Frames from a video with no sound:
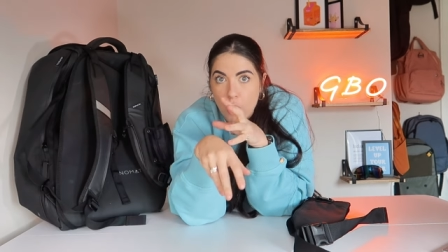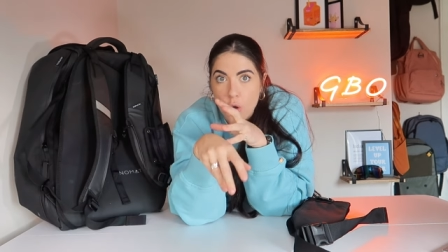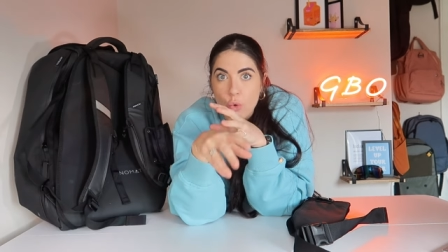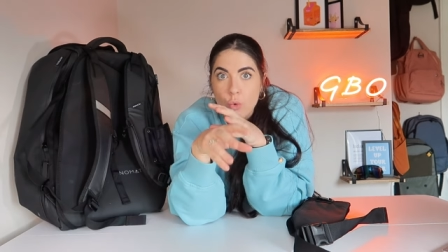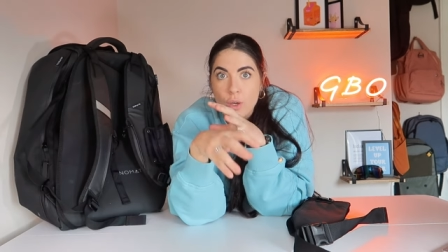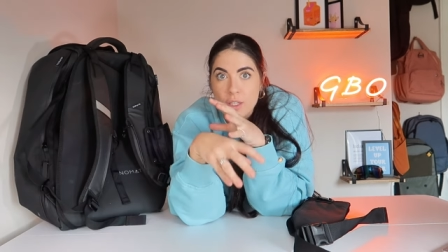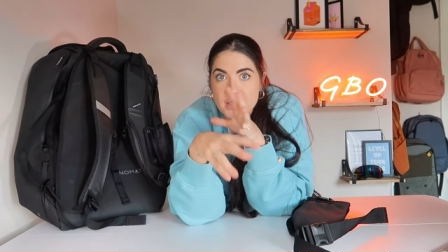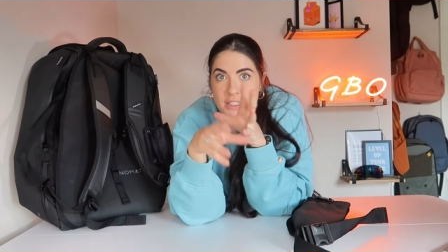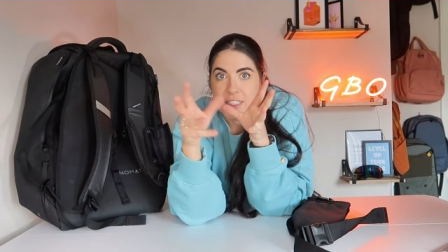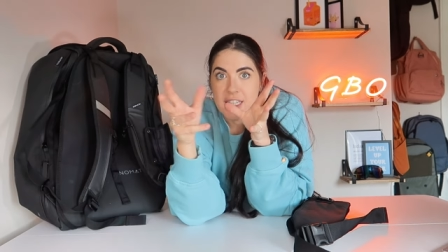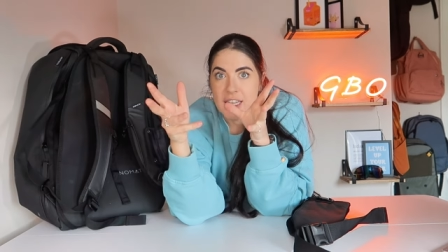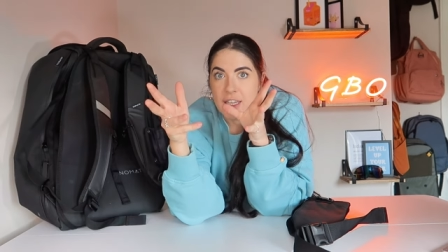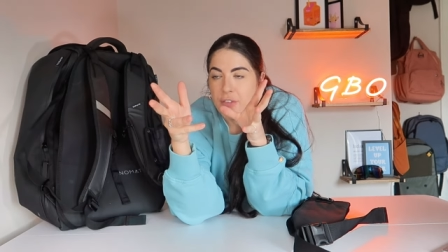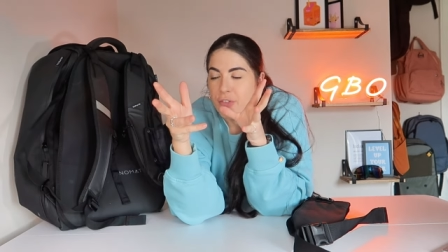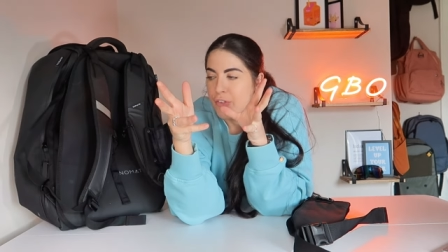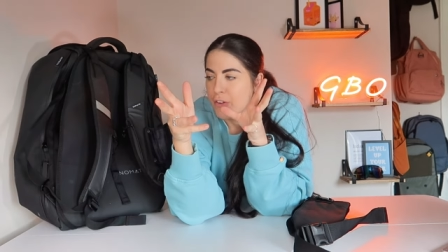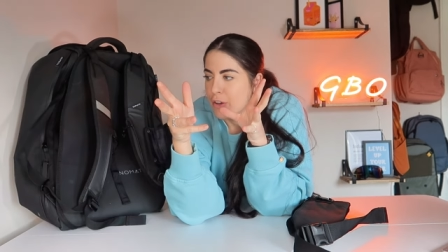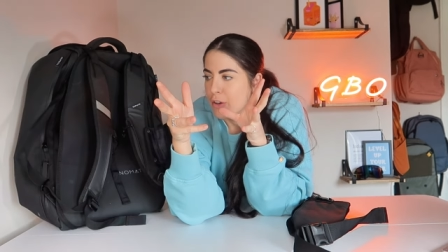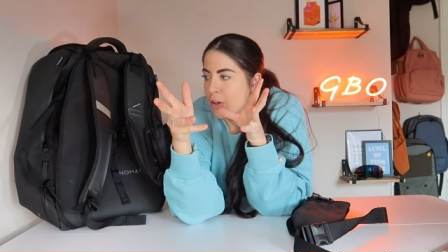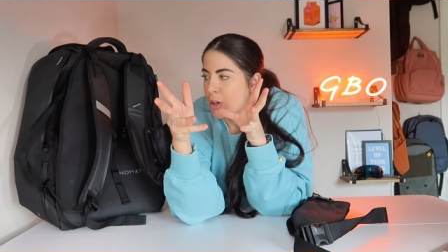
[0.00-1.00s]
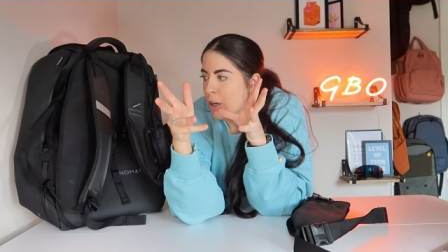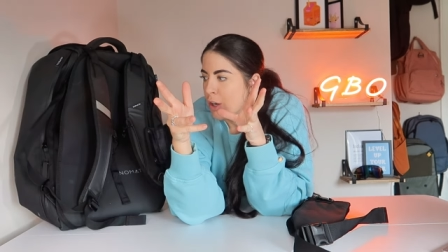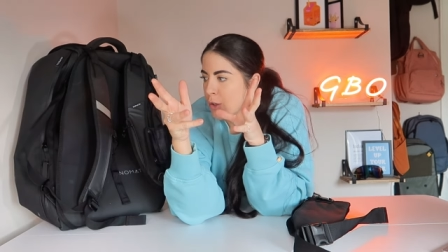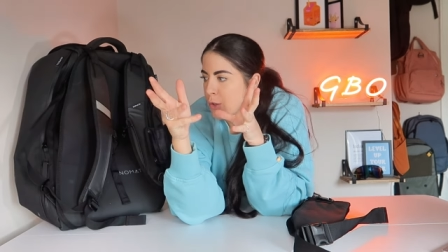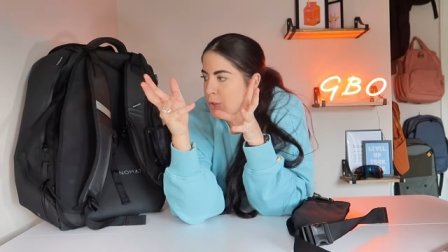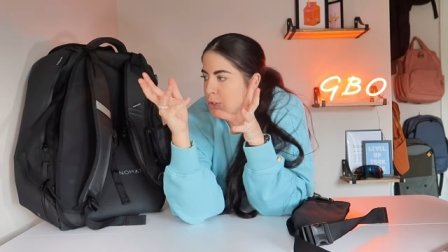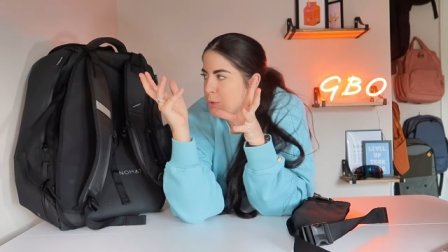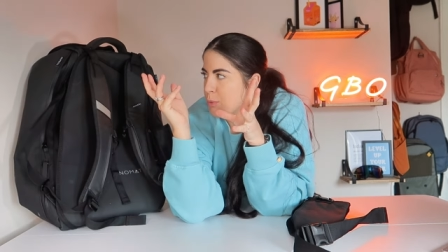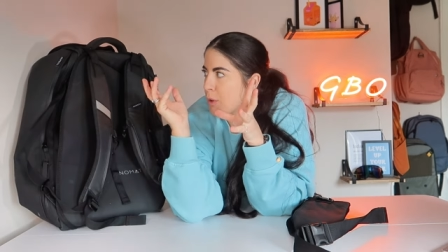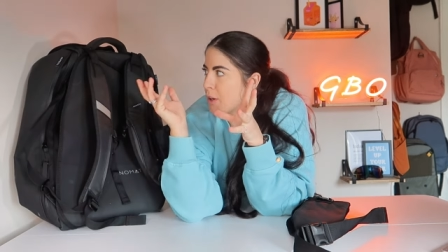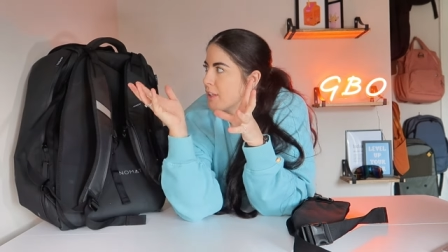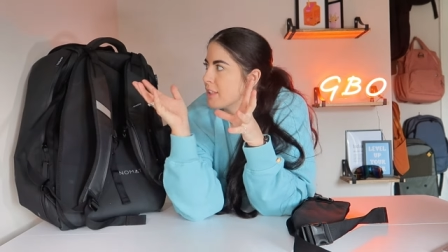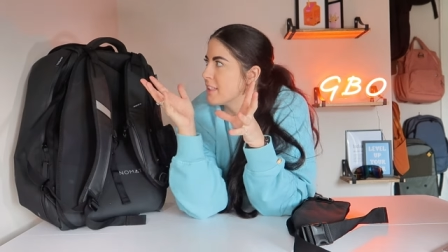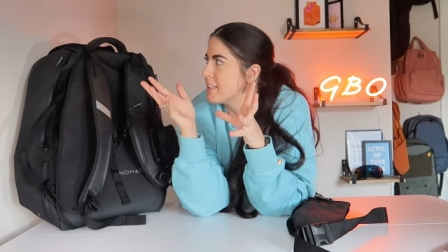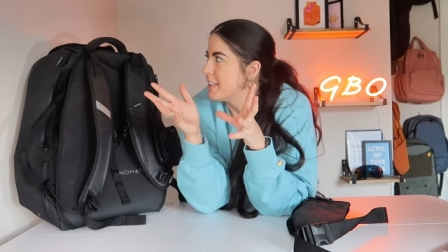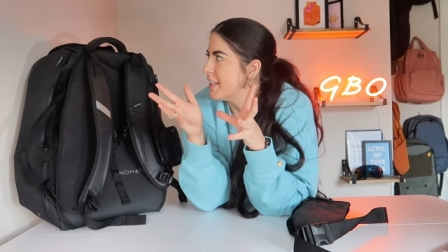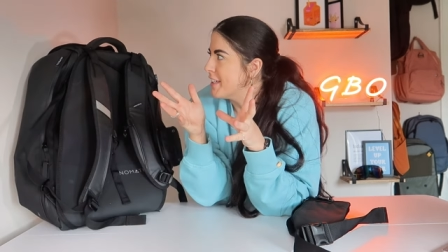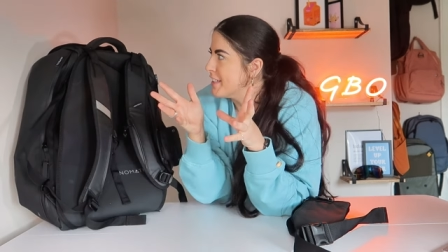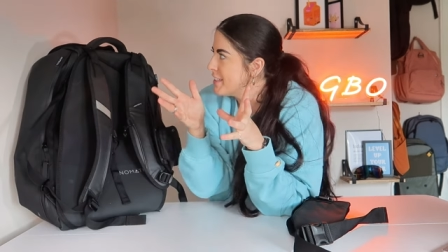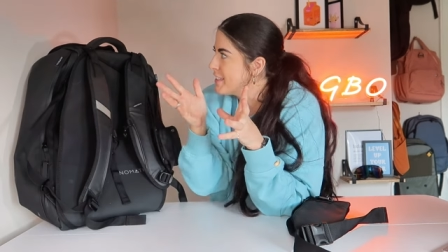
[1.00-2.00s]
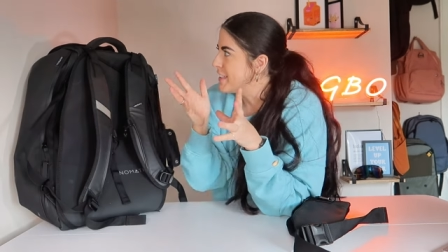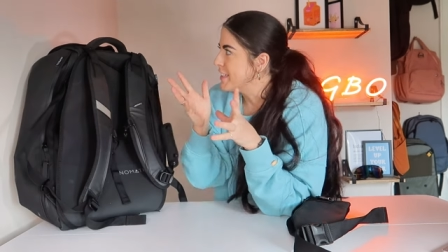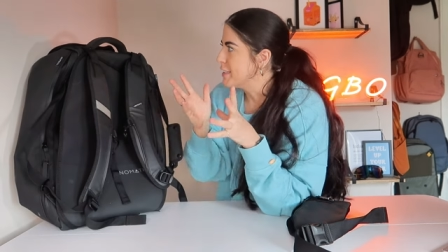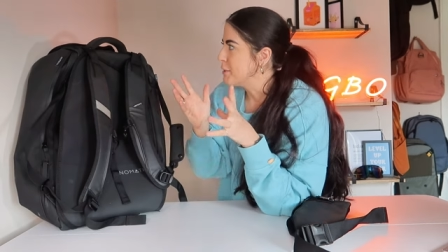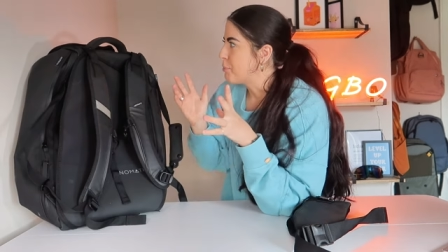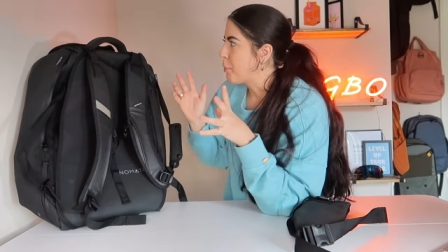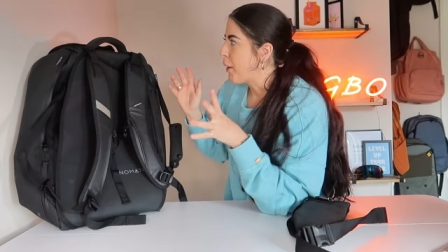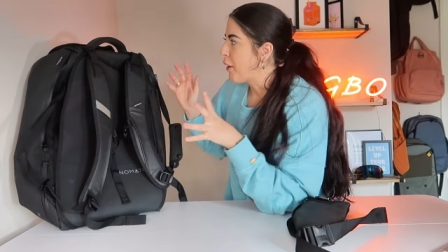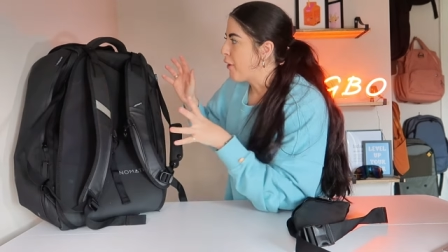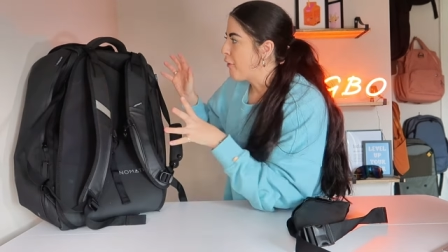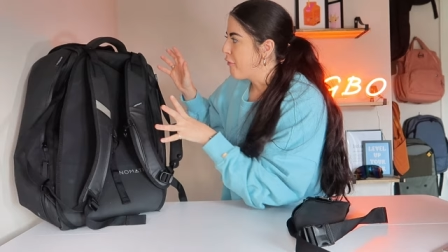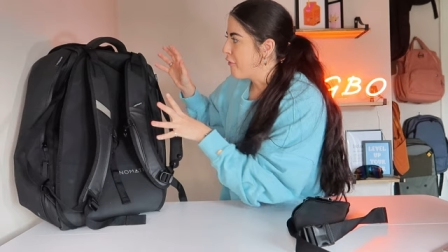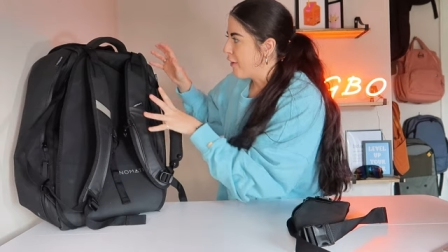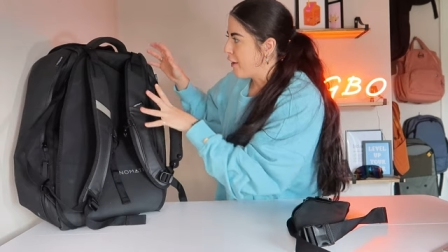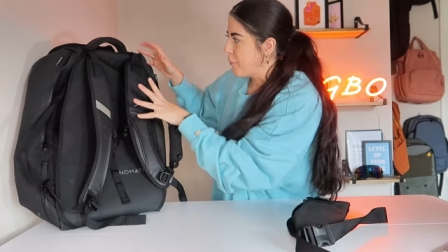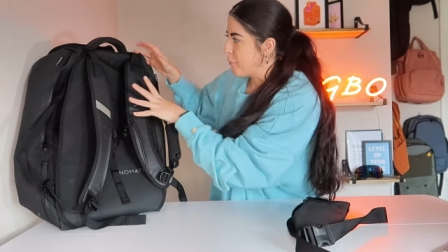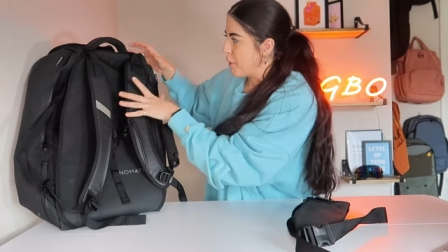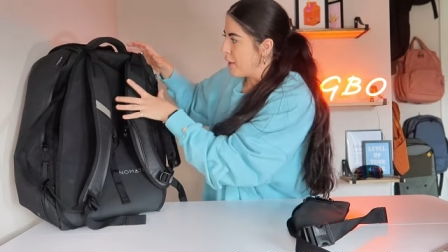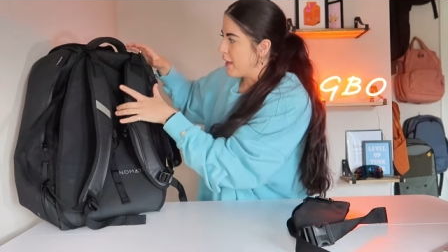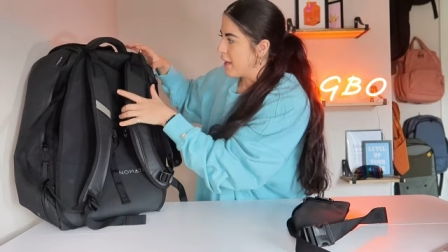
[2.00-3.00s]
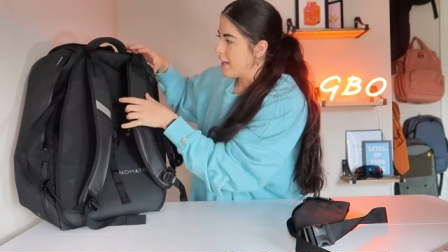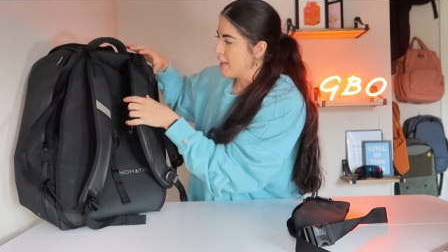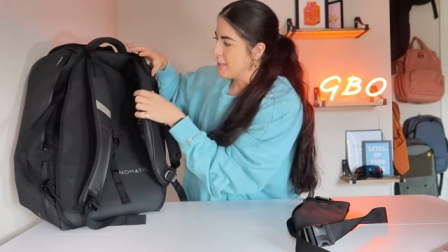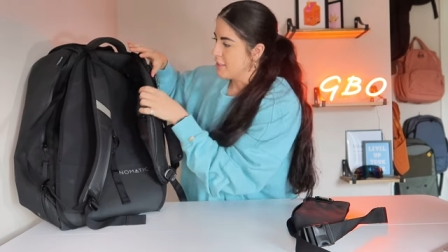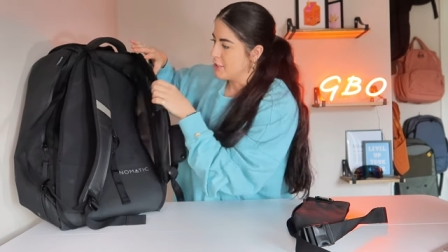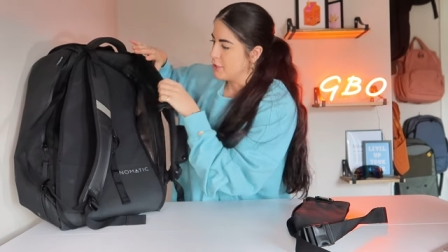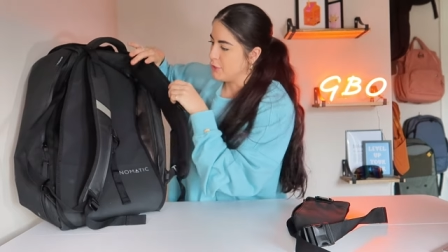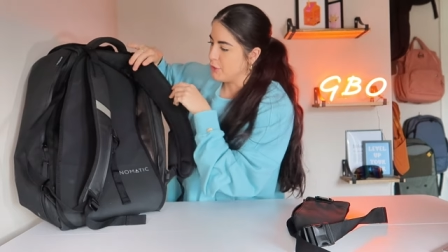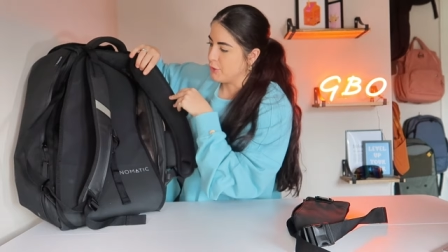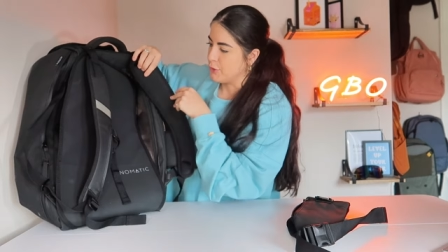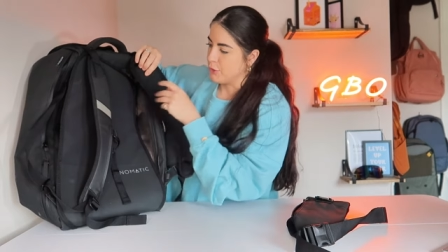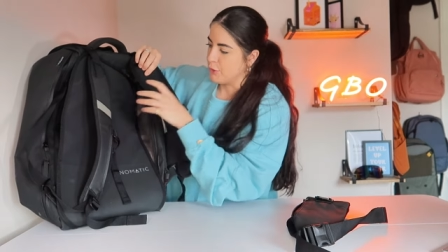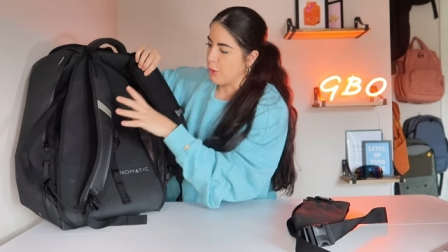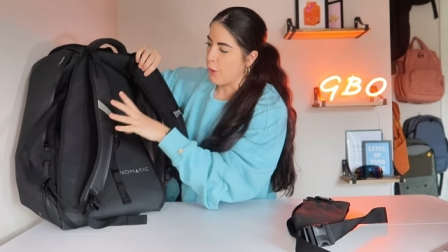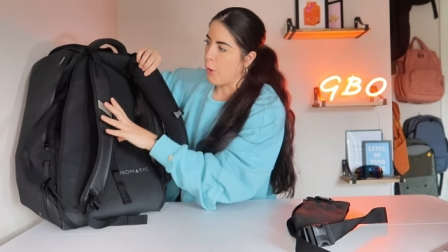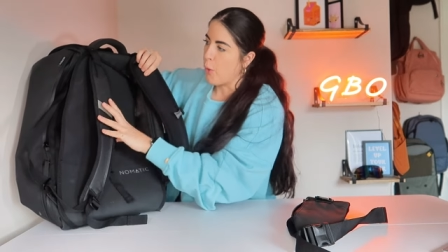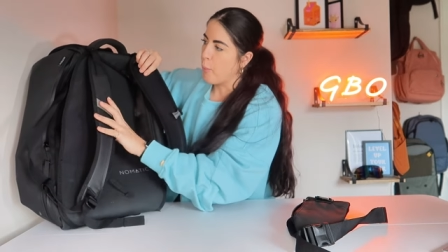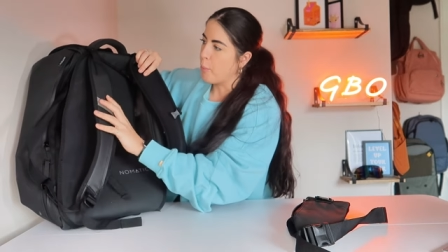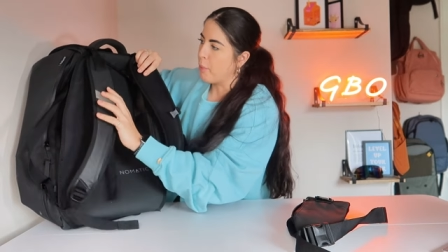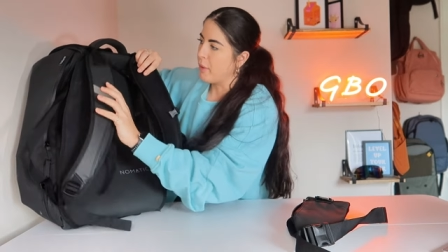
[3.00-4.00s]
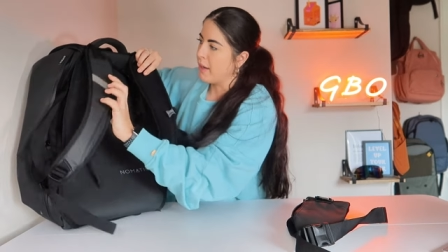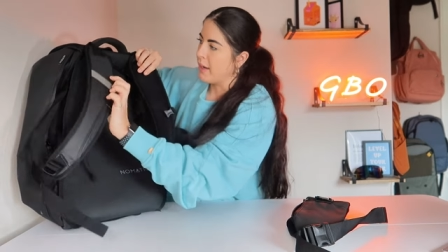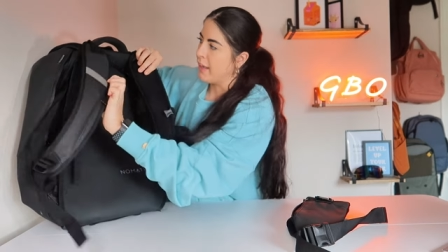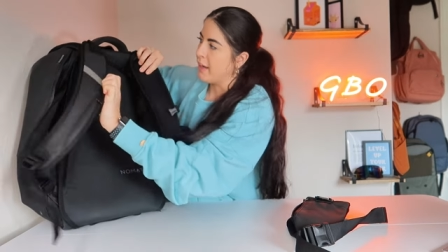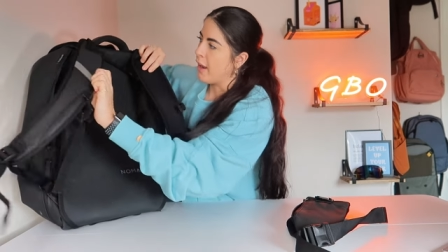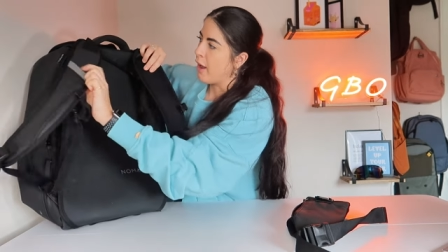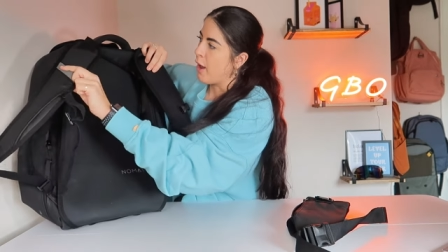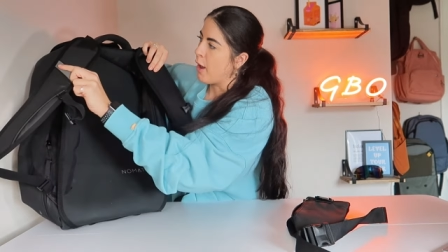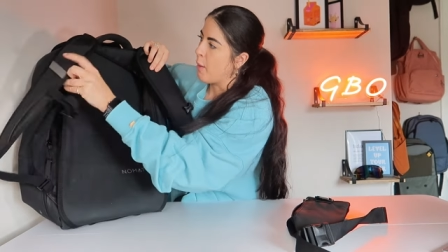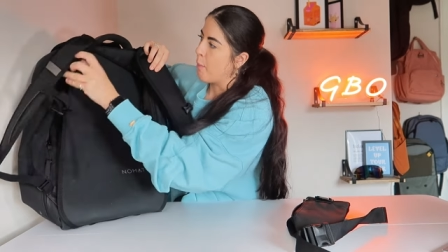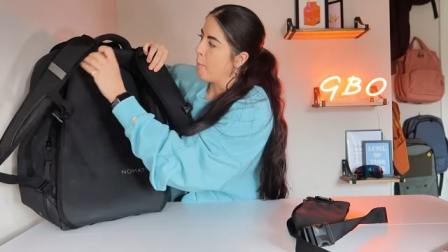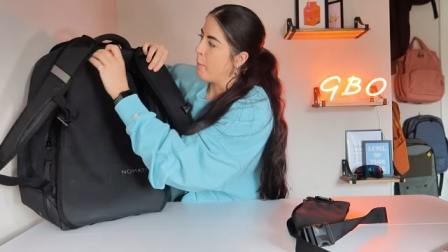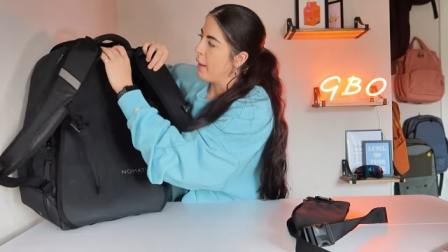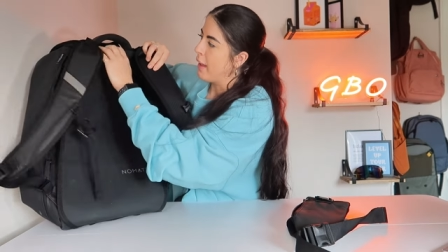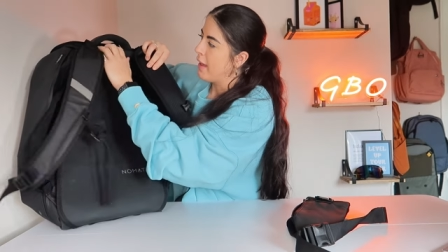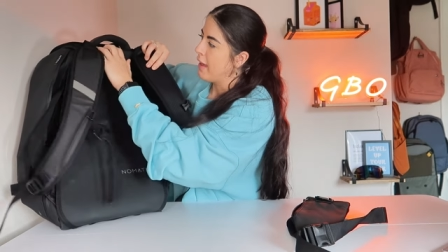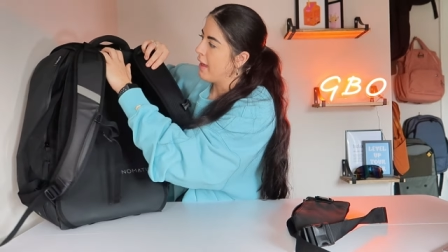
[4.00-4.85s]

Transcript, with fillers: go and dig for your clothes whereas this is perfect because you open it up